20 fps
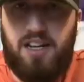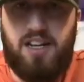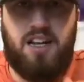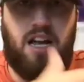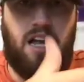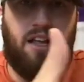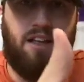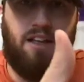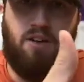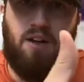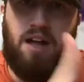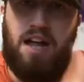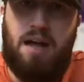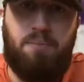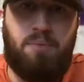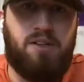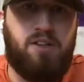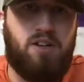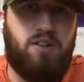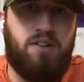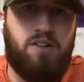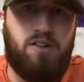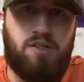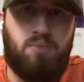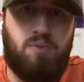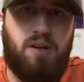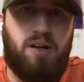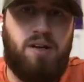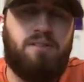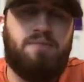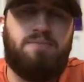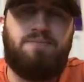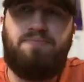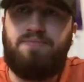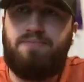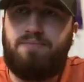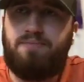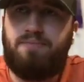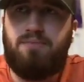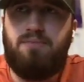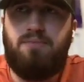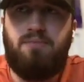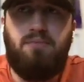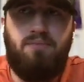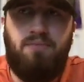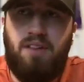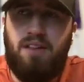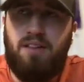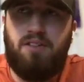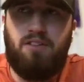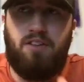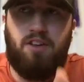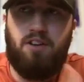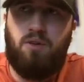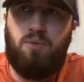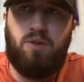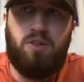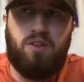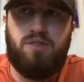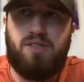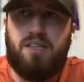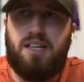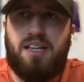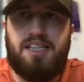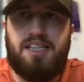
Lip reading: going to happen during your sprint. We'll use the